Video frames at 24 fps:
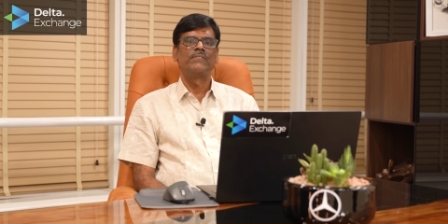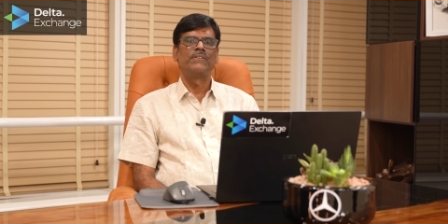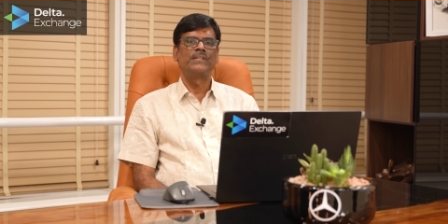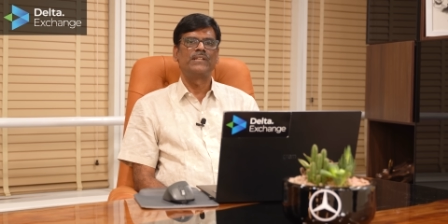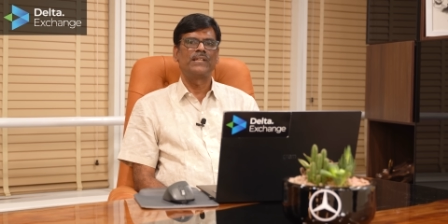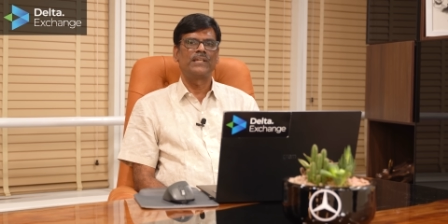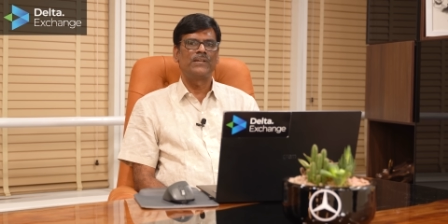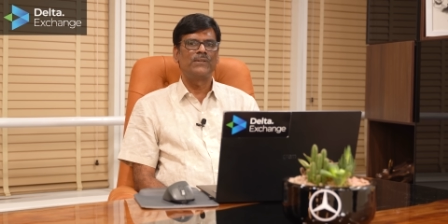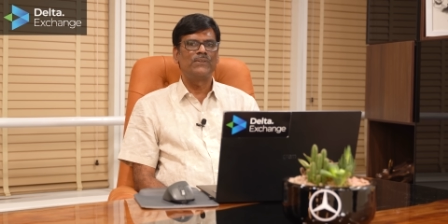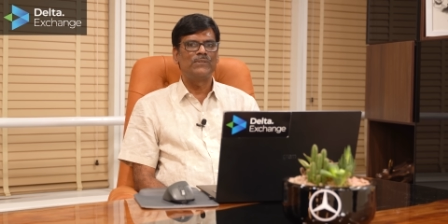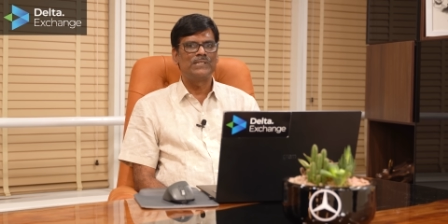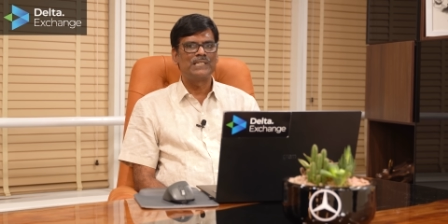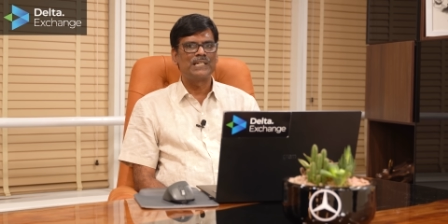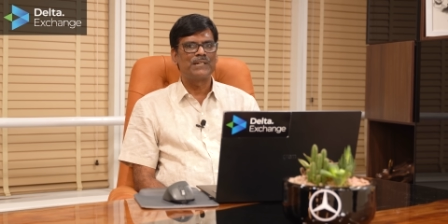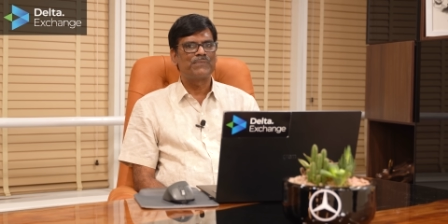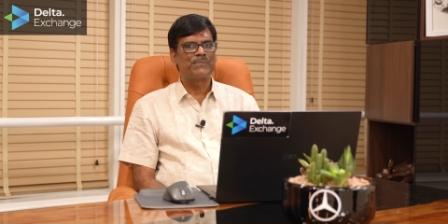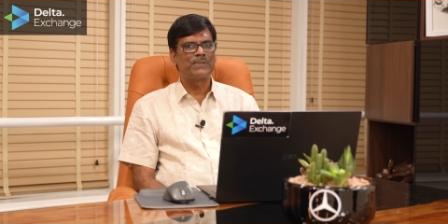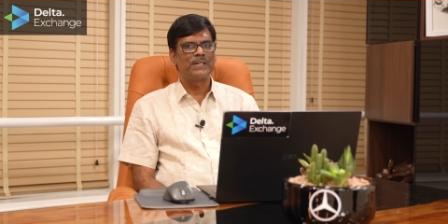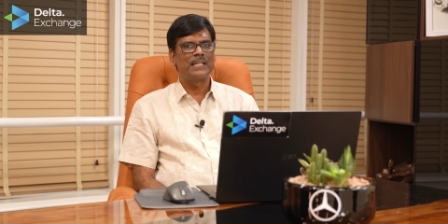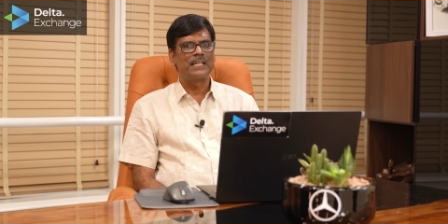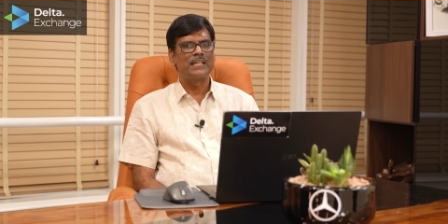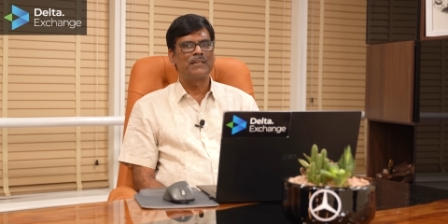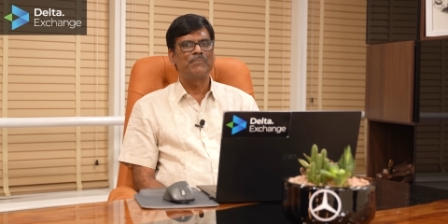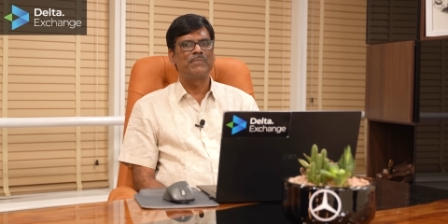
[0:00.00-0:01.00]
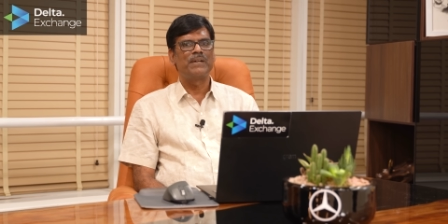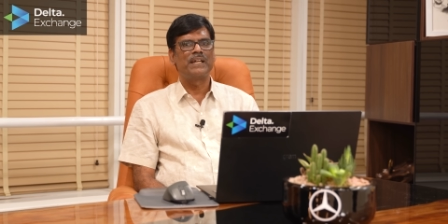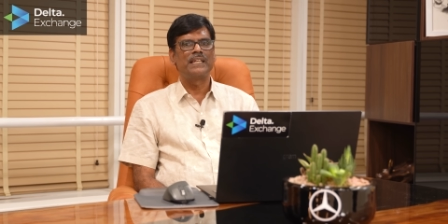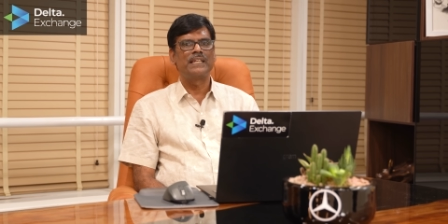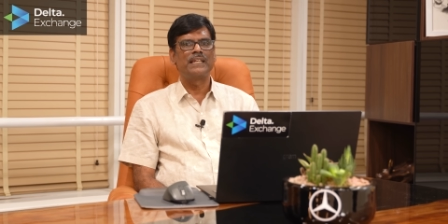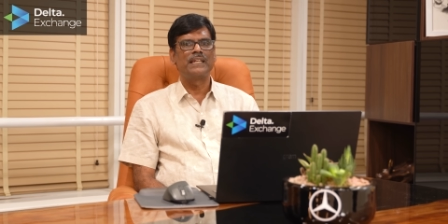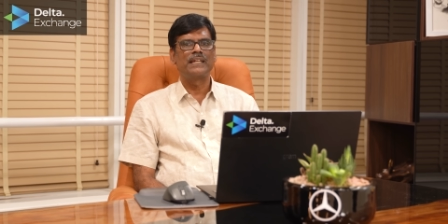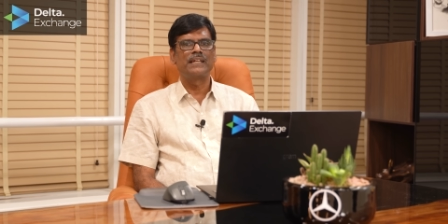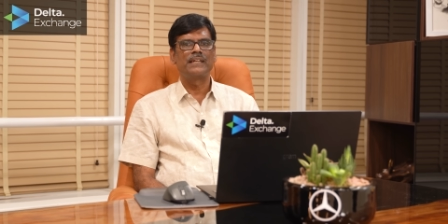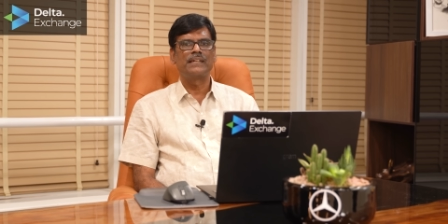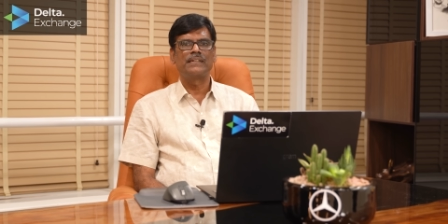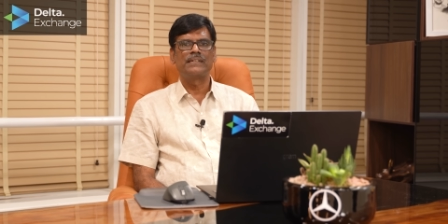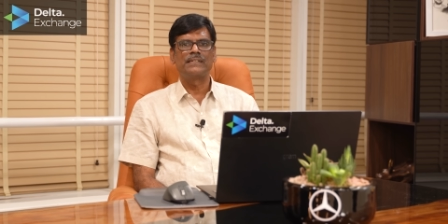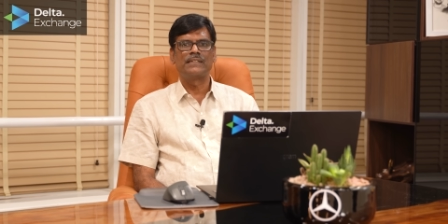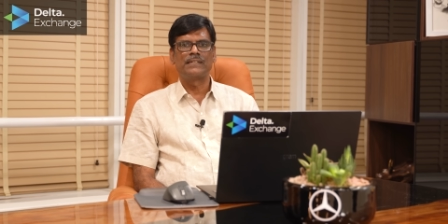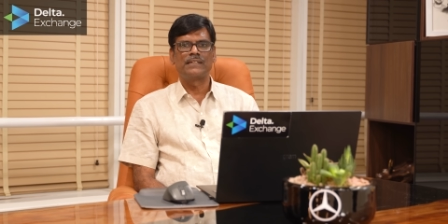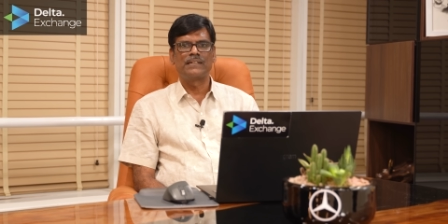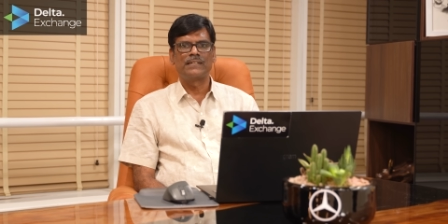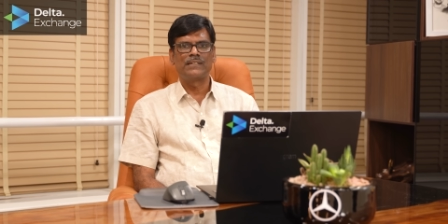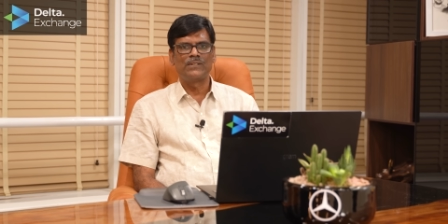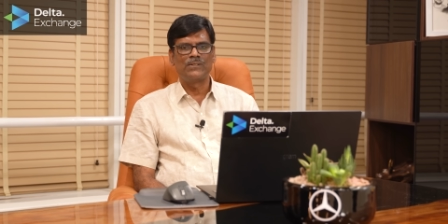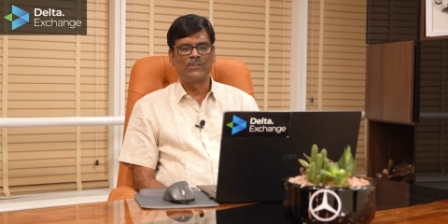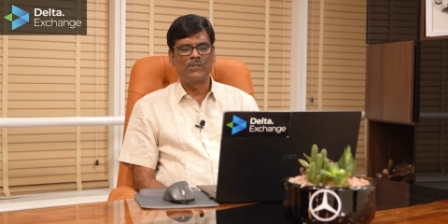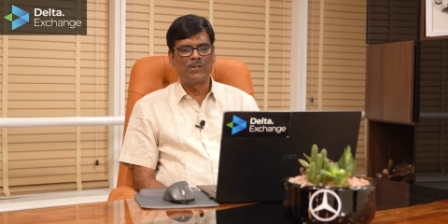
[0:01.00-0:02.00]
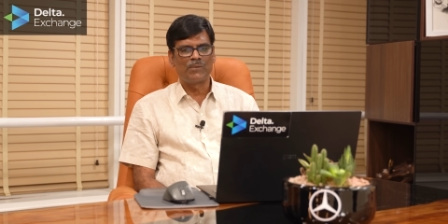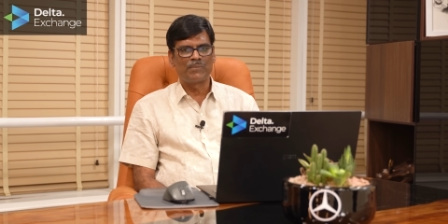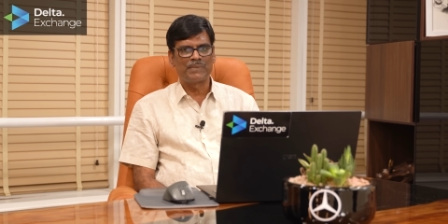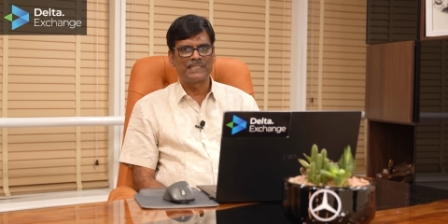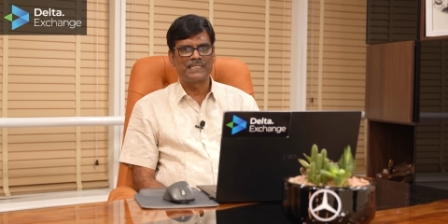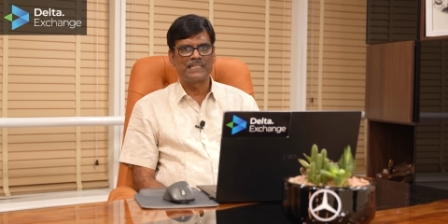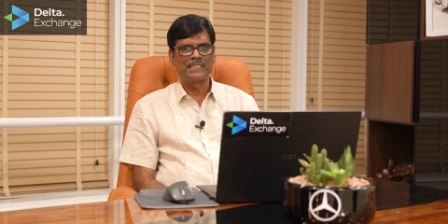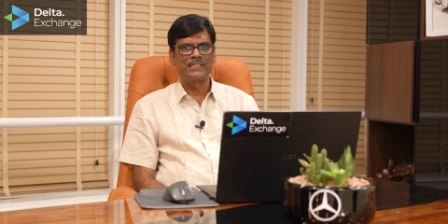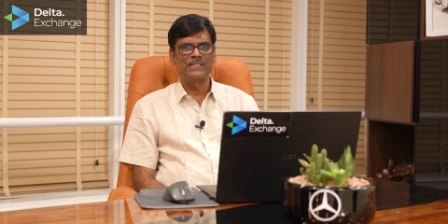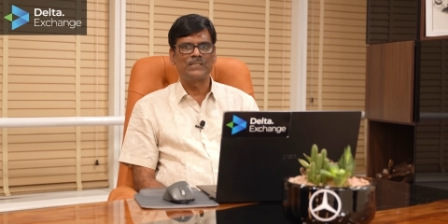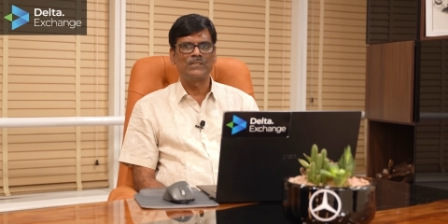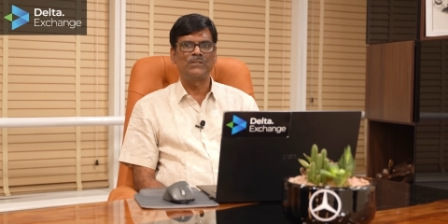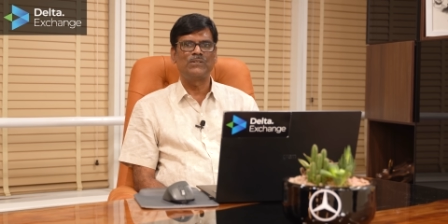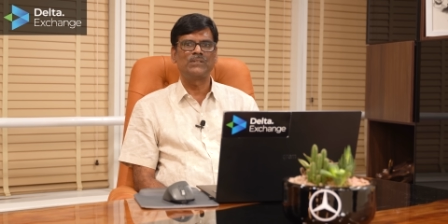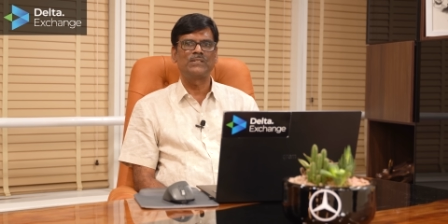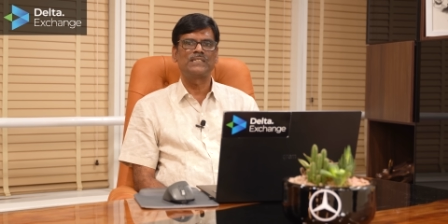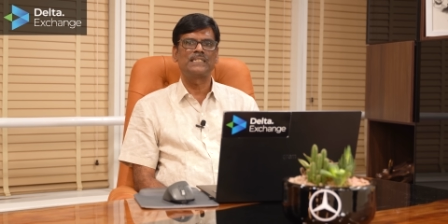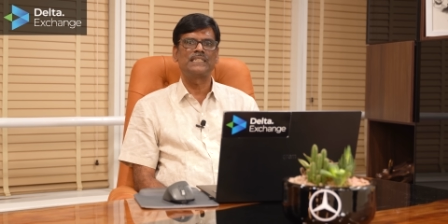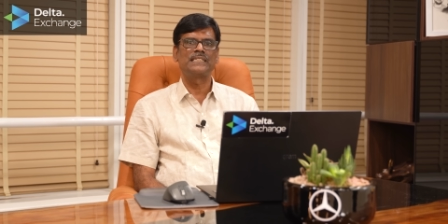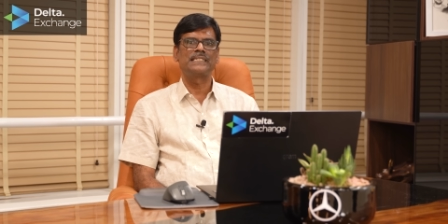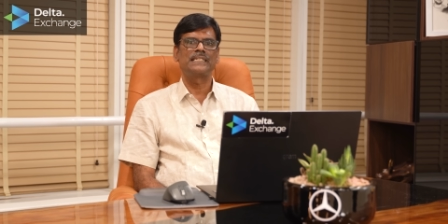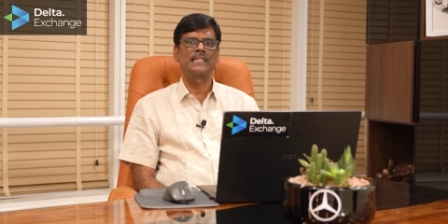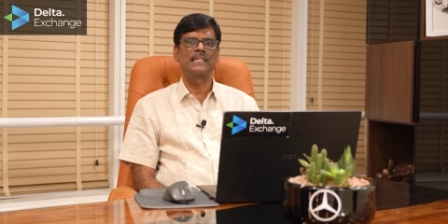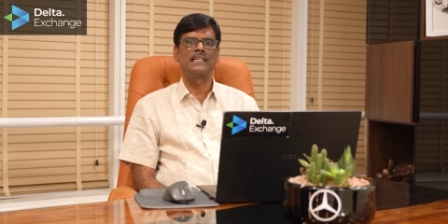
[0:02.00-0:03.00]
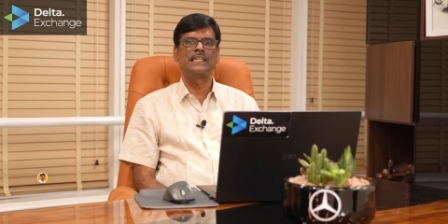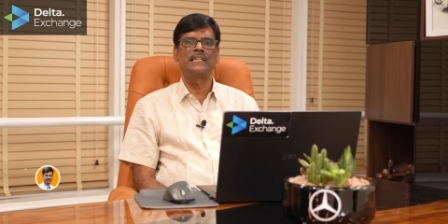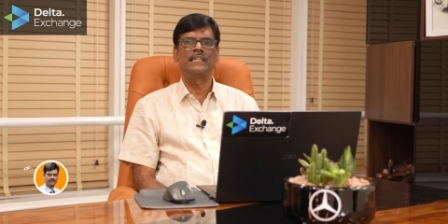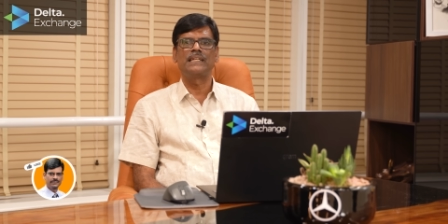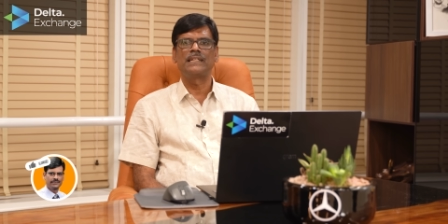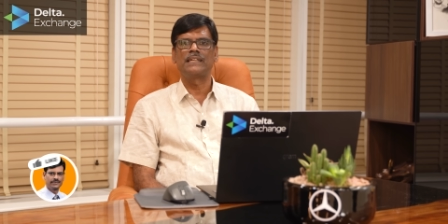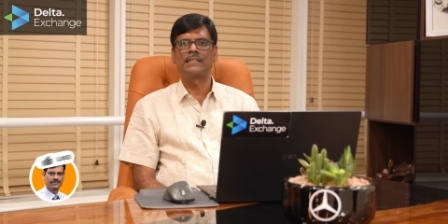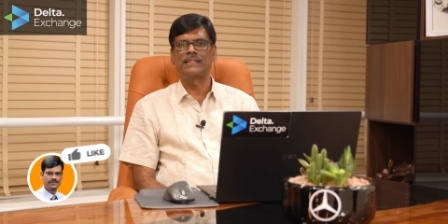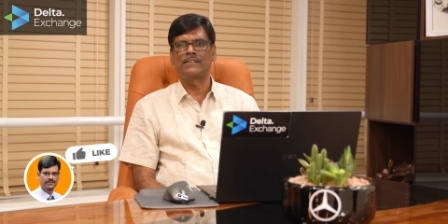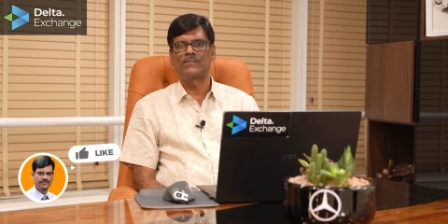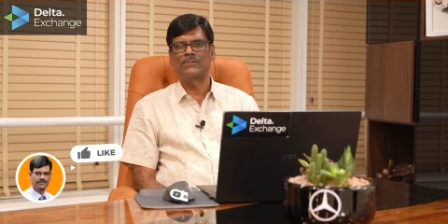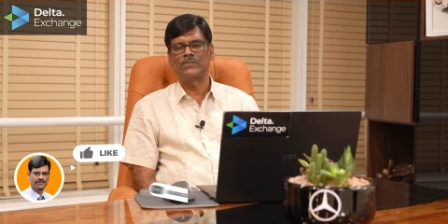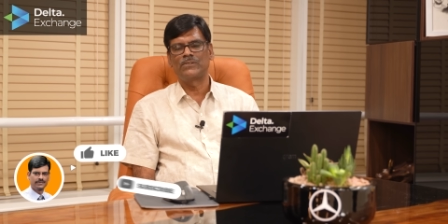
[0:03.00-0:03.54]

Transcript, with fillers: with a huge FII buying, domestic institution selling,